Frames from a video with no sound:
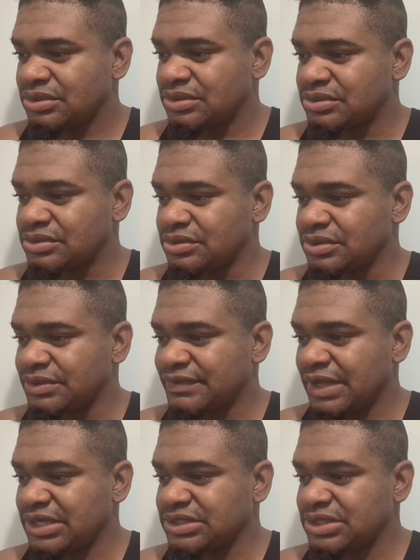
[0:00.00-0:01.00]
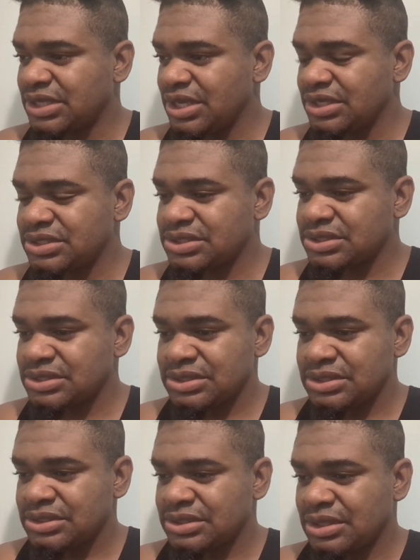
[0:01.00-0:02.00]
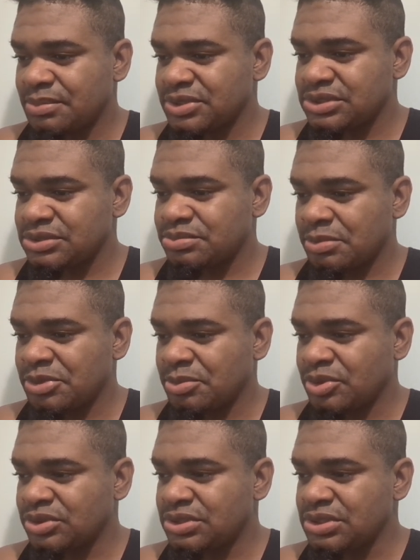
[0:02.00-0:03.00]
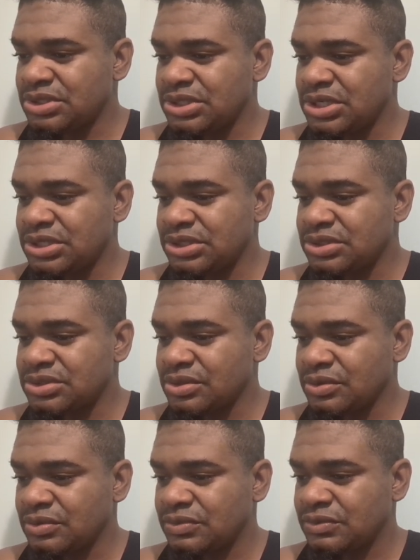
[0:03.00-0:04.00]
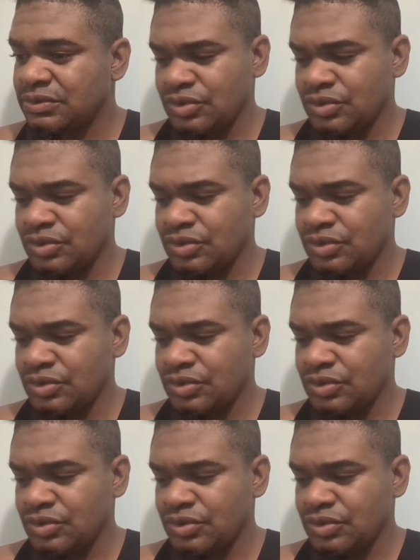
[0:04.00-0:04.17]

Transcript: So if that is the case, that person is probably about thirty-eight years now.